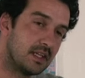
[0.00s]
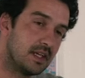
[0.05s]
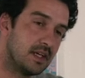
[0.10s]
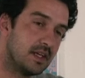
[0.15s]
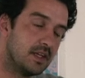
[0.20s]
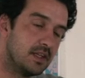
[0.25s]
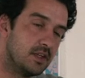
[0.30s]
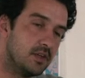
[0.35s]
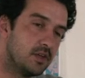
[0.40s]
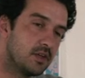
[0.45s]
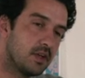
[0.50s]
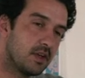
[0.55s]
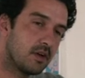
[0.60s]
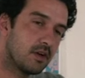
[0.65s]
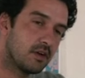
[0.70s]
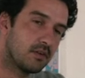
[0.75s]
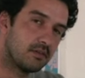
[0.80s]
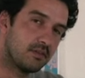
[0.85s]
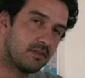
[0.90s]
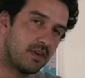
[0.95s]
that you
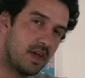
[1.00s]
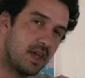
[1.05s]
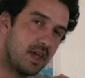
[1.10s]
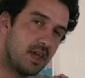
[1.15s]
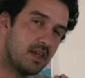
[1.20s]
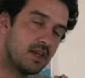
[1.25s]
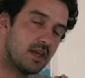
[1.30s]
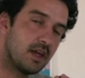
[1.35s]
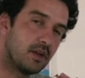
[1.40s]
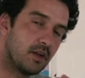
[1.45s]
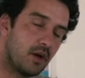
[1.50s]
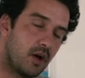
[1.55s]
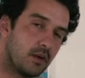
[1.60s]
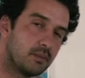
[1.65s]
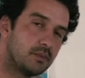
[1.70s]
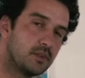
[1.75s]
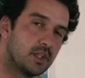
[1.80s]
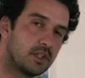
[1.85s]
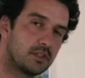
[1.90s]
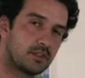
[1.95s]
can convey an
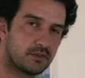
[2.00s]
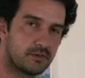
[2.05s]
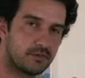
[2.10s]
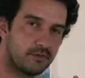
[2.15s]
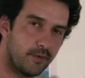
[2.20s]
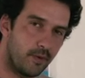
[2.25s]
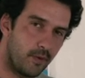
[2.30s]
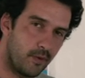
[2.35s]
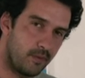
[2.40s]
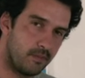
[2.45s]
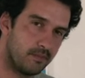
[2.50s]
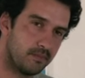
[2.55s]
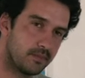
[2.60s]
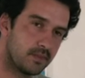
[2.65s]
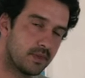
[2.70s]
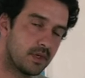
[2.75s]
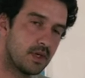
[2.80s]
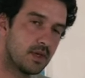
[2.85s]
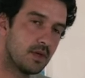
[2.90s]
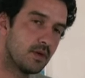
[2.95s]
object's form
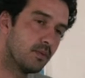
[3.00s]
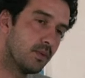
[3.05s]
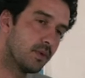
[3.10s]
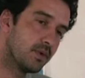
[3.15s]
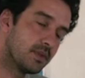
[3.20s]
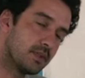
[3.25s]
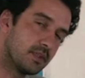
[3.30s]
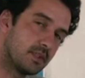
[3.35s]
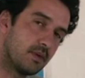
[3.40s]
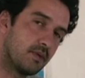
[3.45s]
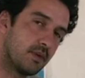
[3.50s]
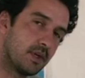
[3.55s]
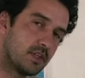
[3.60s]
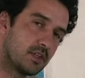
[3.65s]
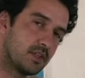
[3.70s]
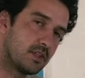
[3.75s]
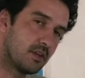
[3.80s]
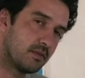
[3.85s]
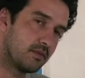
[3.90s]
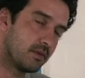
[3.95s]
with the
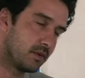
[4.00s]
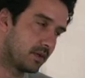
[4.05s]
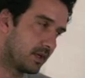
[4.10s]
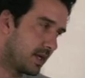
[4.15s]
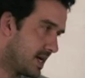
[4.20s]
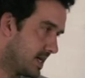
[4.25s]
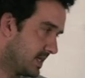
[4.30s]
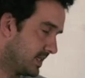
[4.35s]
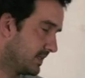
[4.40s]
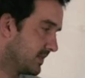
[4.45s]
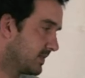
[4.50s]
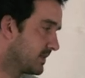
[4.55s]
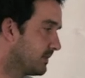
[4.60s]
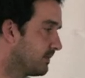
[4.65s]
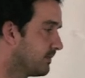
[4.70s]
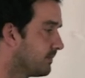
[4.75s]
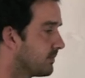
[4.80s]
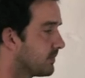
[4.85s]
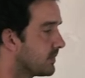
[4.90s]
direction of your lines.